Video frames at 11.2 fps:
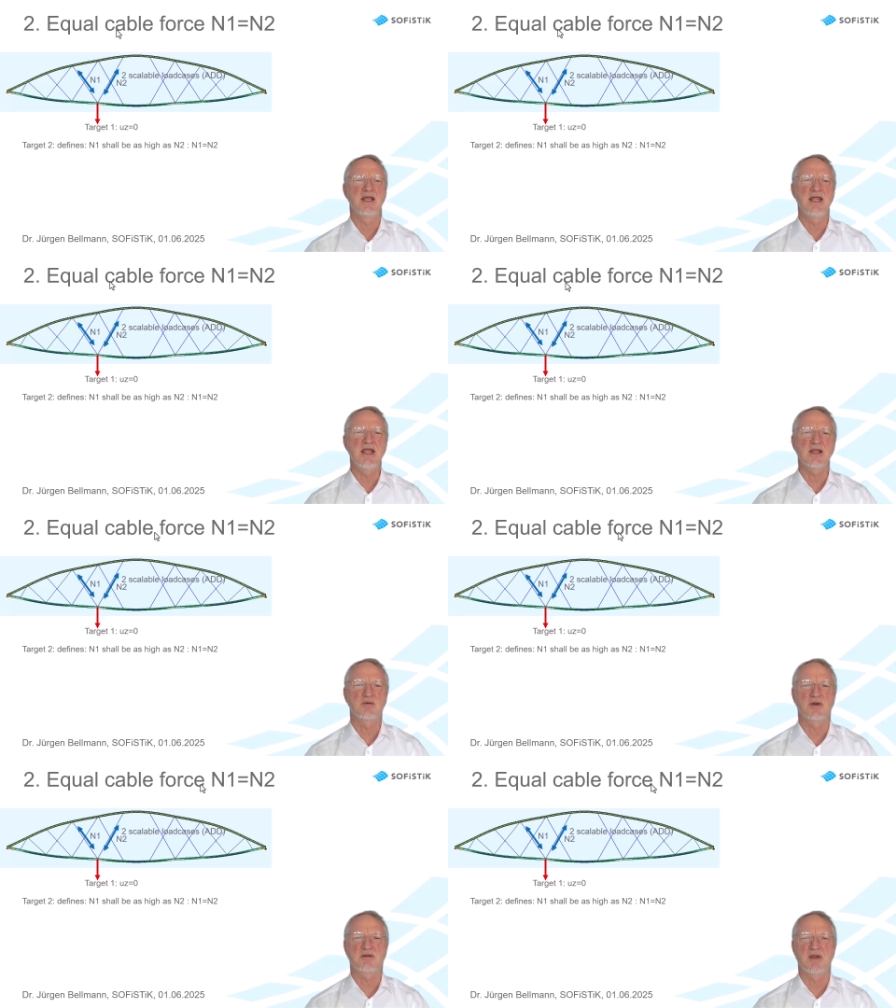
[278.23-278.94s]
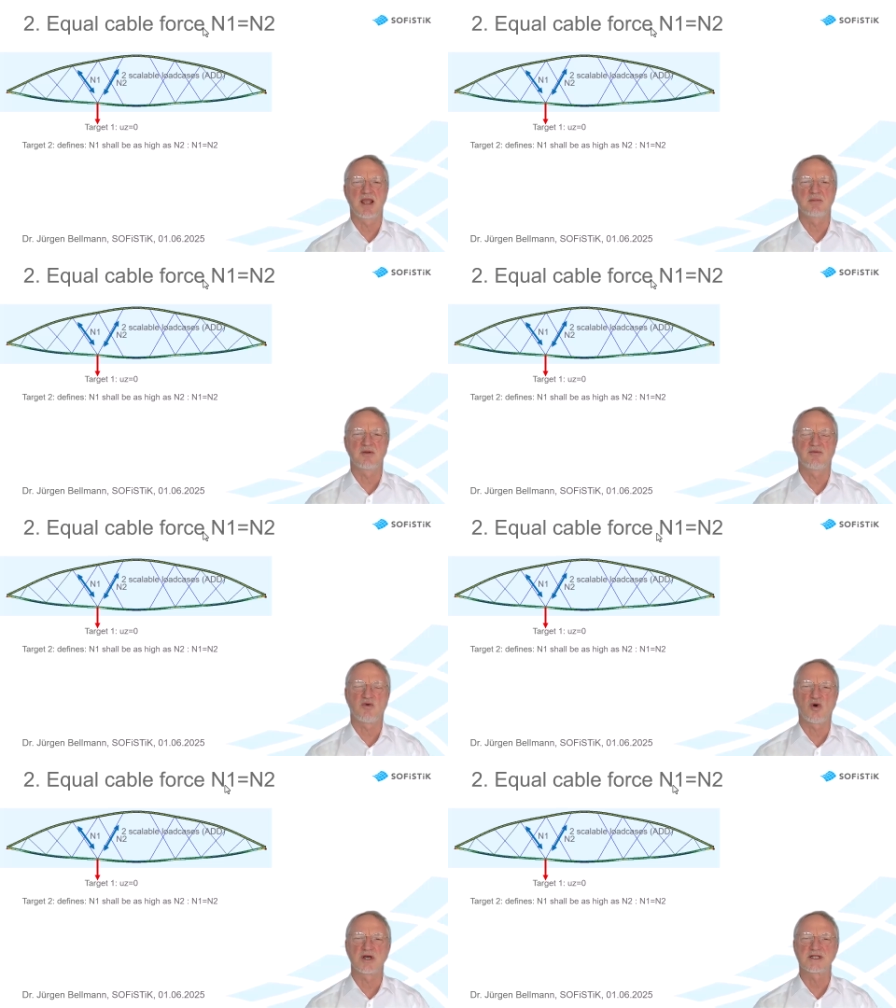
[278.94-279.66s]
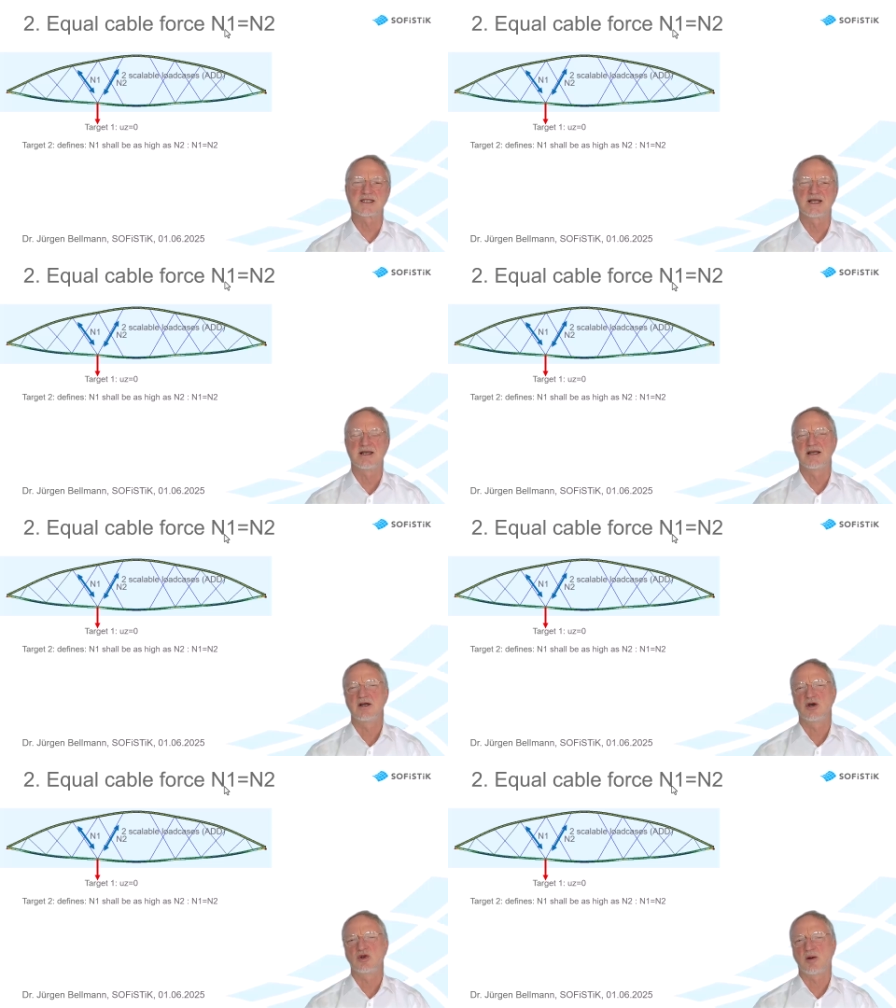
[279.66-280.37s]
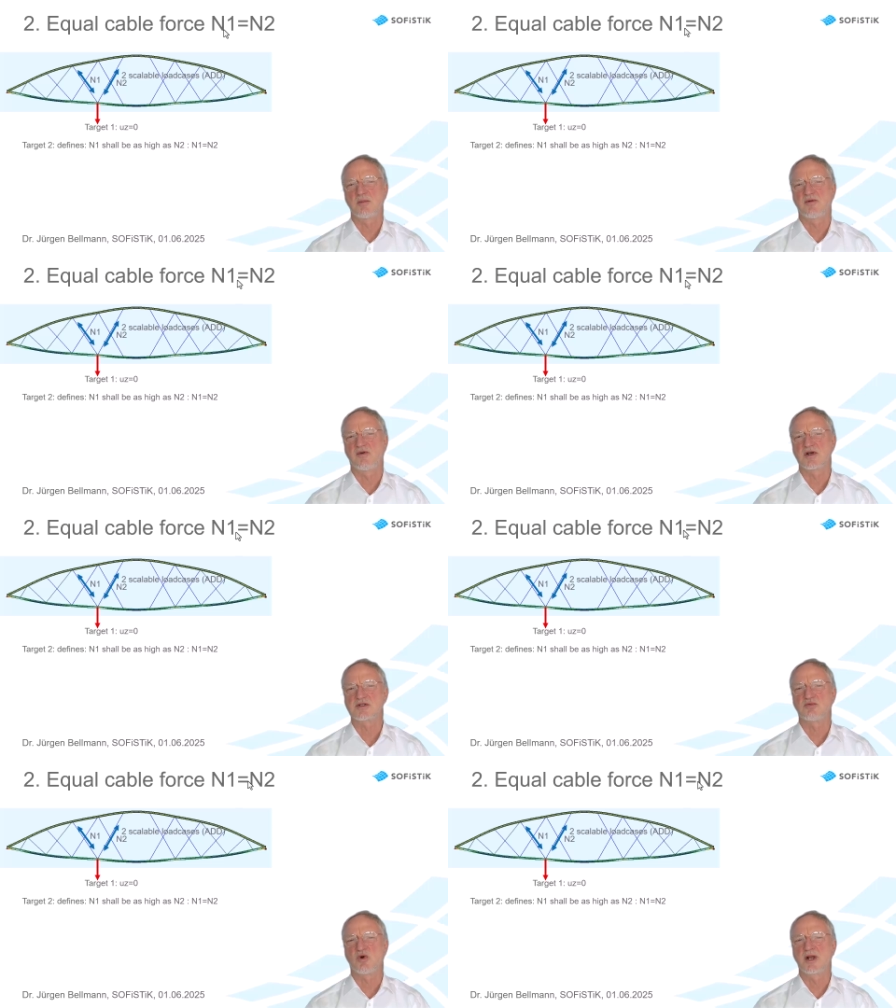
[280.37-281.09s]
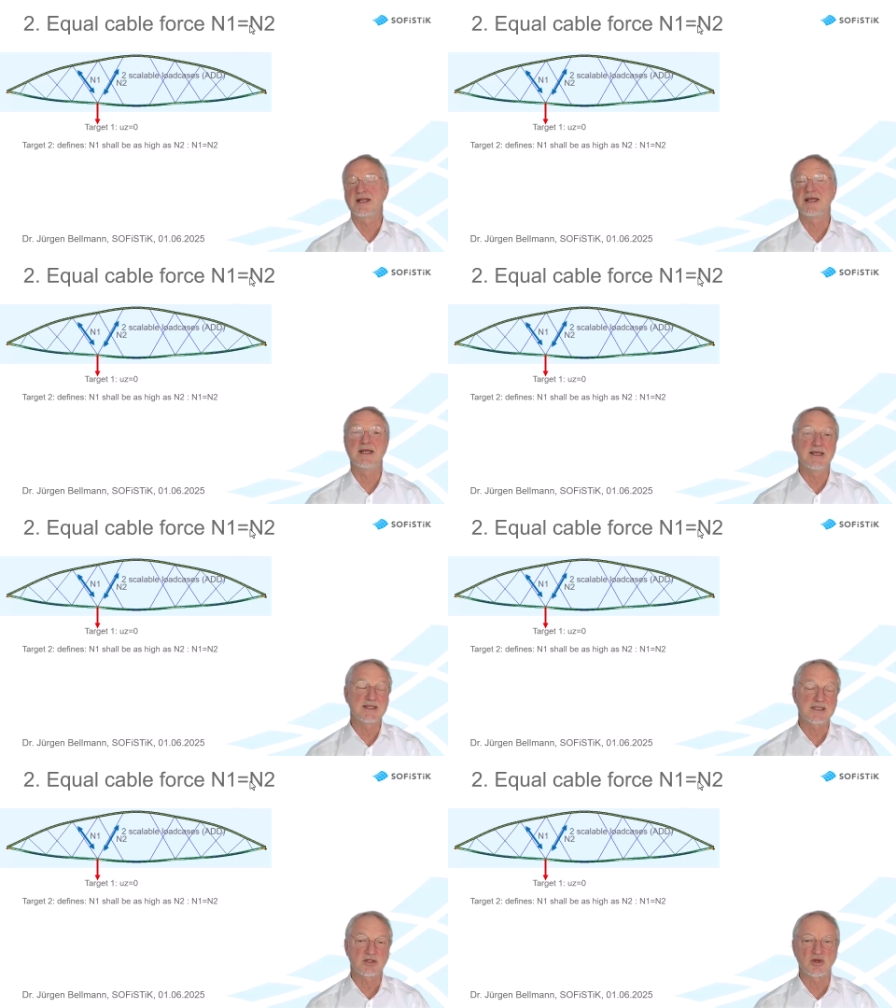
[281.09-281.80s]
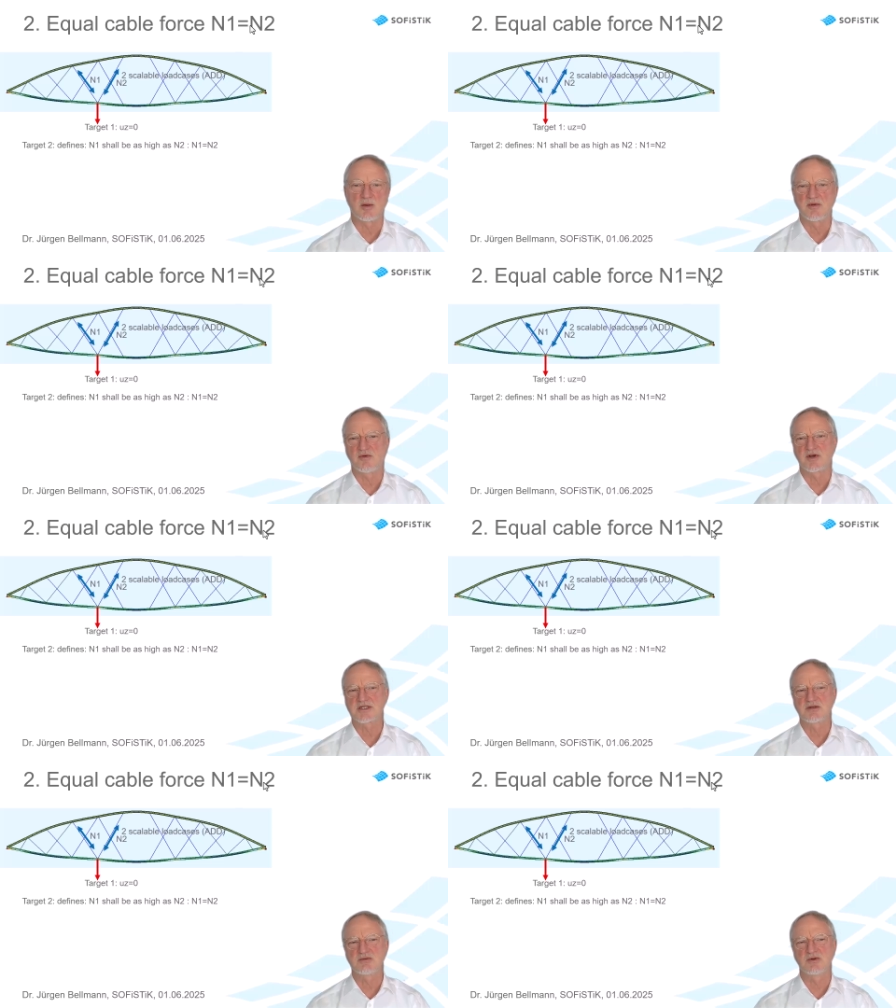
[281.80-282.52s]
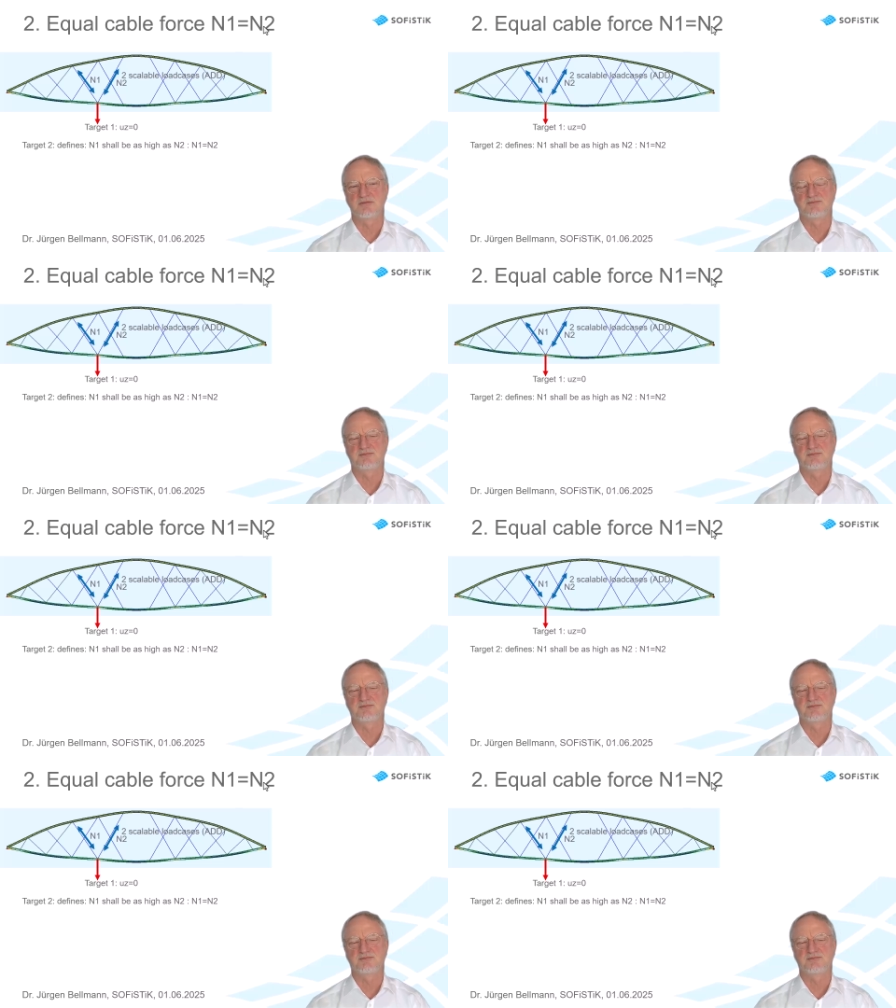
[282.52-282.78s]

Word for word: Equal cable force, normal force 1 is normal force 2.